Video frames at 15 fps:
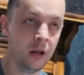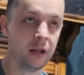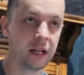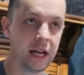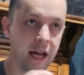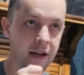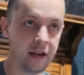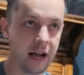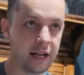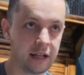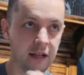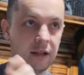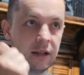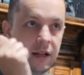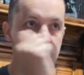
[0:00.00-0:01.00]
can like
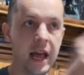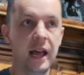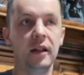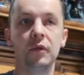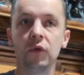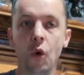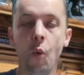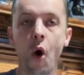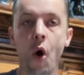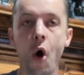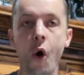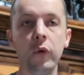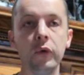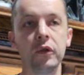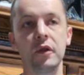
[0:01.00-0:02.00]
hit the
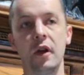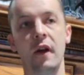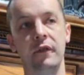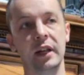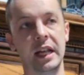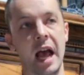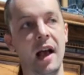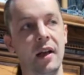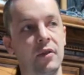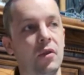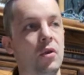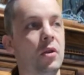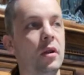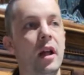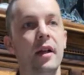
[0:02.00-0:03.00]
walls of the
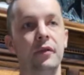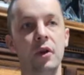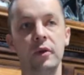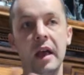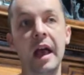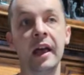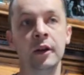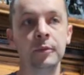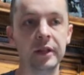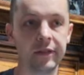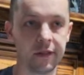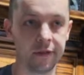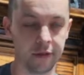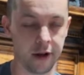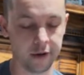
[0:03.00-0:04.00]
castle and there's enemies in there.